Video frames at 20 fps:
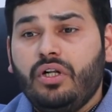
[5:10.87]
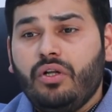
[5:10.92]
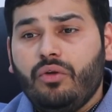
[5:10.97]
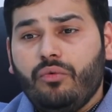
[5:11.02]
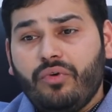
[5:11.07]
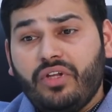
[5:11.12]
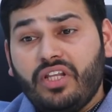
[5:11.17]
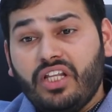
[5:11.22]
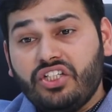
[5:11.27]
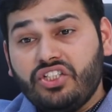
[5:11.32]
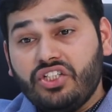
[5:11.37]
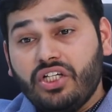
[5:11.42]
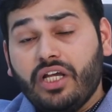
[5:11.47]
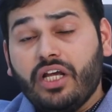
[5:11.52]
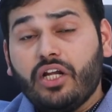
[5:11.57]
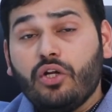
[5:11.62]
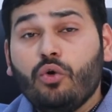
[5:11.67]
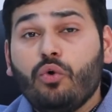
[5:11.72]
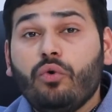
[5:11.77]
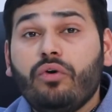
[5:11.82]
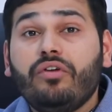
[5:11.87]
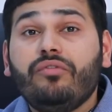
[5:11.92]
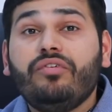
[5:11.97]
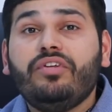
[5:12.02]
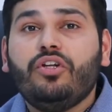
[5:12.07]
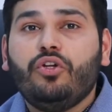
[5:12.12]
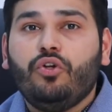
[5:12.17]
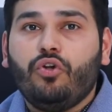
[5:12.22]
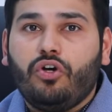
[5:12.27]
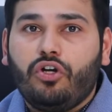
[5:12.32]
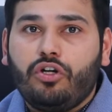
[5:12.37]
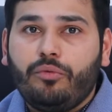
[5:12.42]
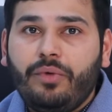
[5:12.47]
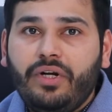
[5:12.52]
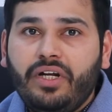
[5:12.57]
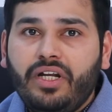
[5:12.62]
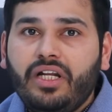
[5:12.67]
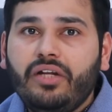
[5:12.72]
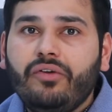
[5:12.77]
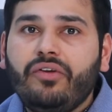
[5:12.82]
whether she can go ahead with a normal
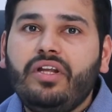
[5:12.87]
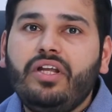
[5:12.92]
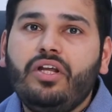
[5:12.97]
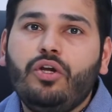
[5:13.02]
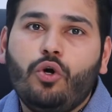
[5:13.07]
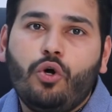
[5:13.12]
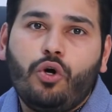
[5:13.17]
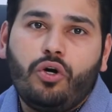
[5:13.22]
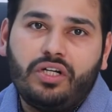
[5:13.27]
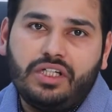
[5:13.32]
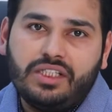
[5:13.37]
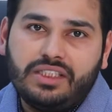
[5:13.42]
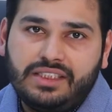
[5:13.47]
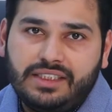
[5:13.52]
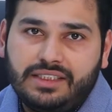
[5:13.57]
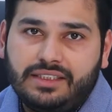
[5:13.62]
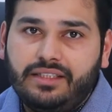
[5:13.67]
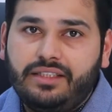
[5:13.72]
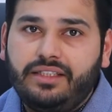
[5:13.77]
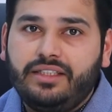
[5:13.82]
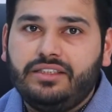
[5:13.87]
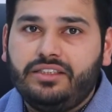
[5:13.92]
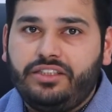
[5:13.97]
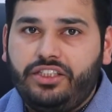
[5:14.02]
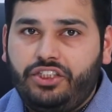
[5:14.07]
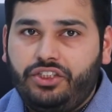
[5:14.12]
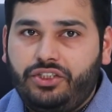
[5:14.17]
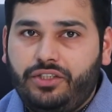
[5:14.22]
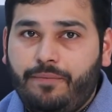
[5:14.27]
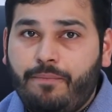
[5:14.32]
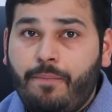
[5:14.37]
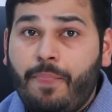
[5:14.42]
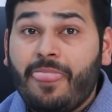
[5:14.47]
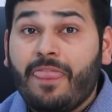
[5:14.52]
delivery or a cesarean section,